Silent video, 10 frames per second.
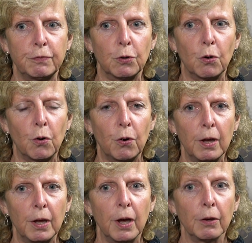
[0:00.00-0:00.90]
for
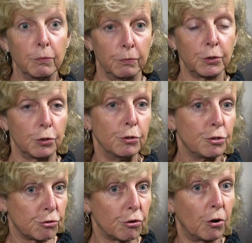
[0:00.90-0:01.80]
good,
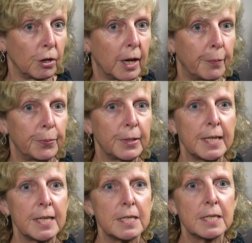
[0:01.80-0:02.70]
strong
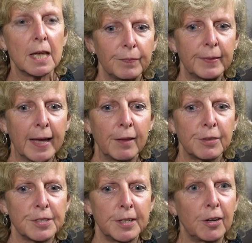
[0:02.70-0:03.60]
companies. Now,
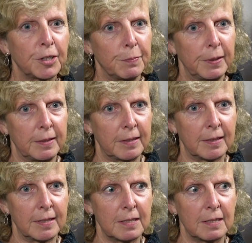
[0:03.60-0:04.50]
there's an argument
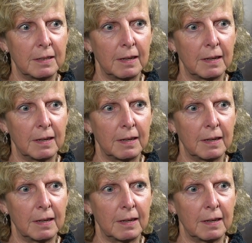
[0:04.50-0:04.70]
that